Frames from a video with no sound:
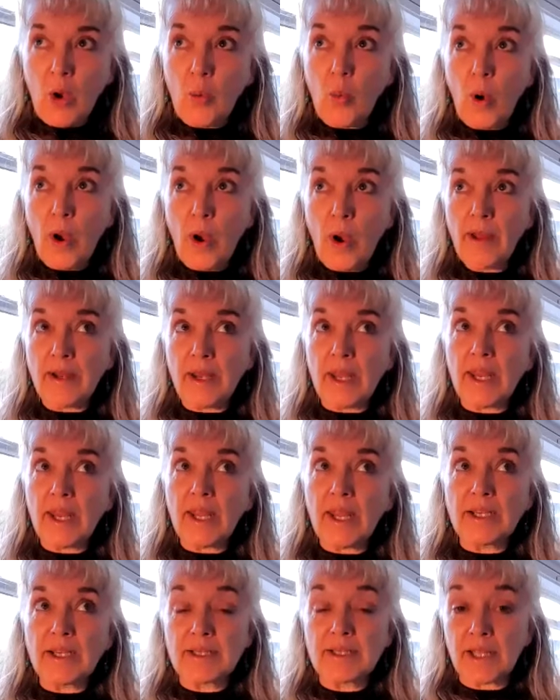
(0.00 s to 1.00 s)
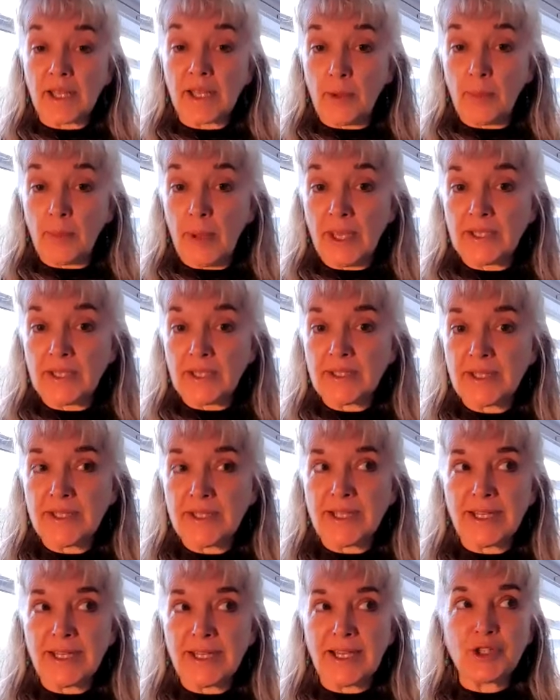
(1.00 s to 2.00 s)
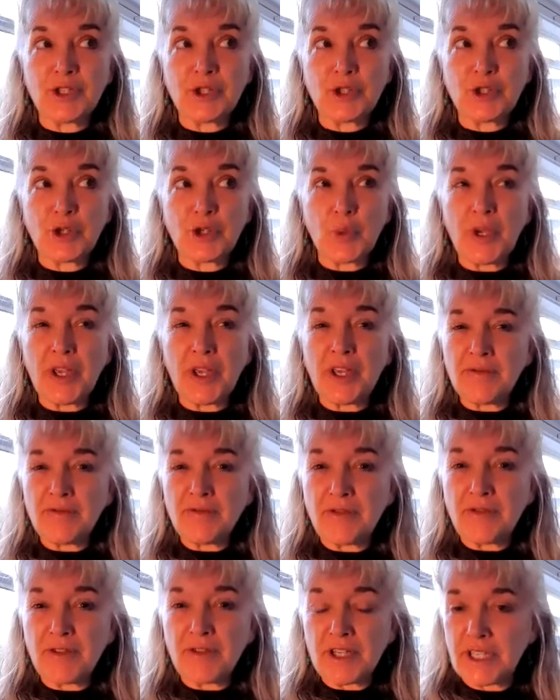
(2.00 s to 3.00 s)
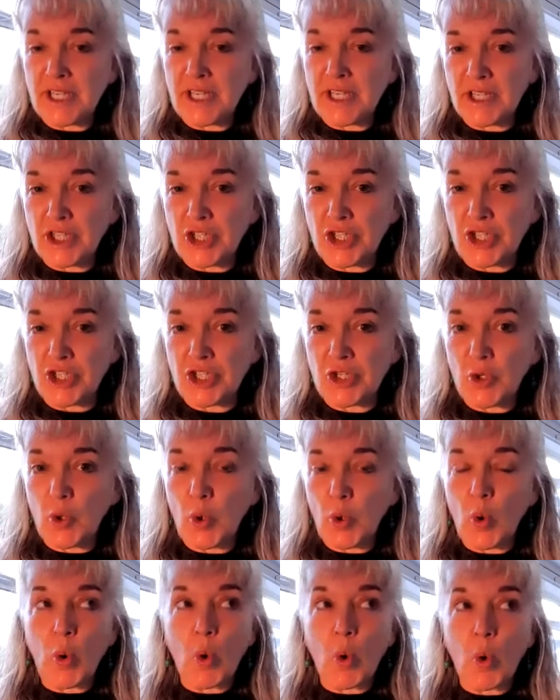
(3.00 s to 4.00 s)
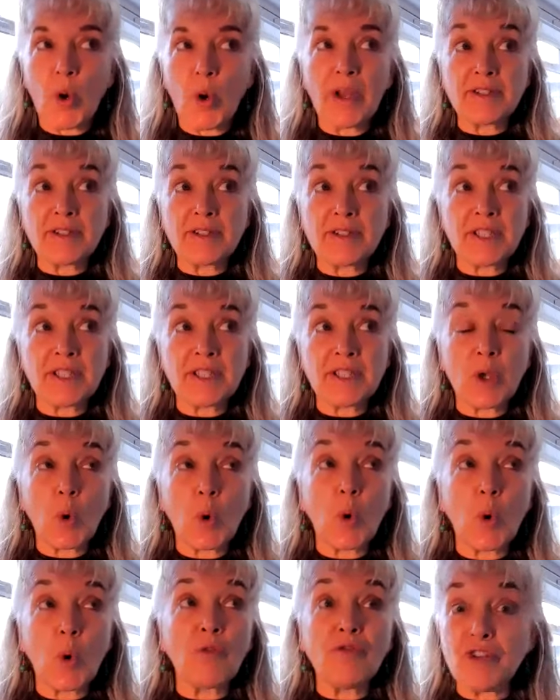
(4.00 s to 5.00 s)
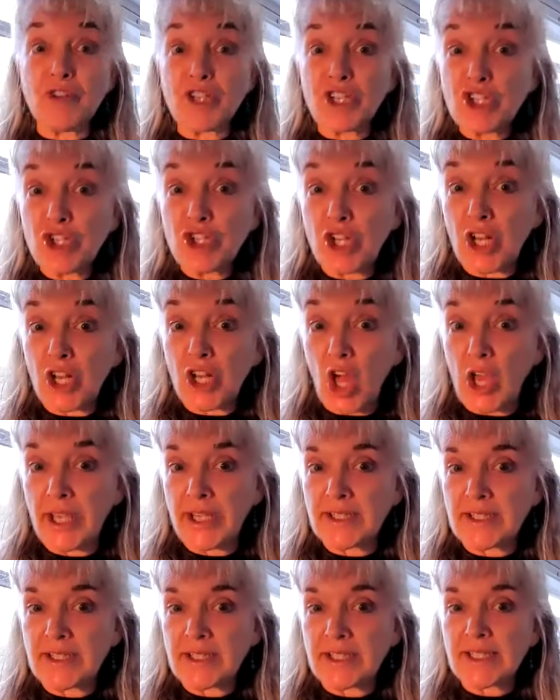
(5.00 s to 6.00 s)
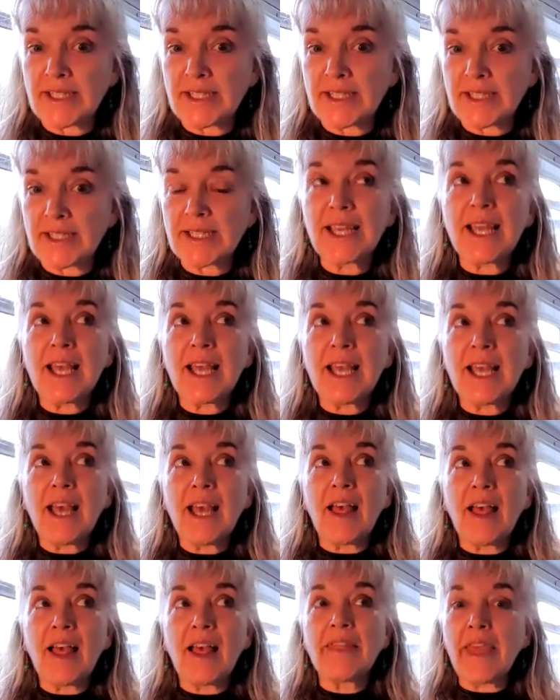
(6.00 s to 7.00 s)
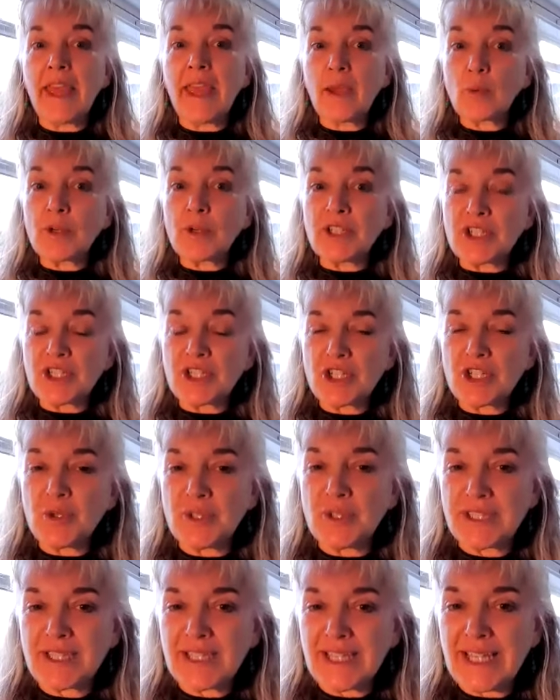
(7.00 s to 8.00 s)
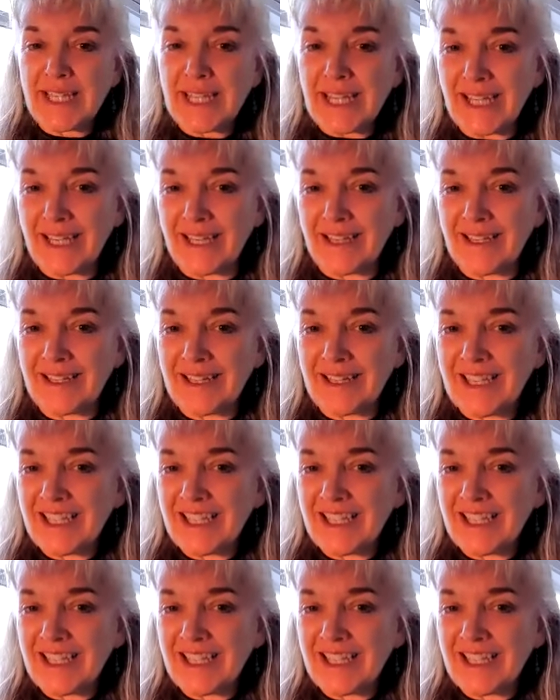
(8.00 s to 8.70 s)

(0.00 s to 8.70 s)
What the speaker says: One is the capacity to envisage or visualize that which you seek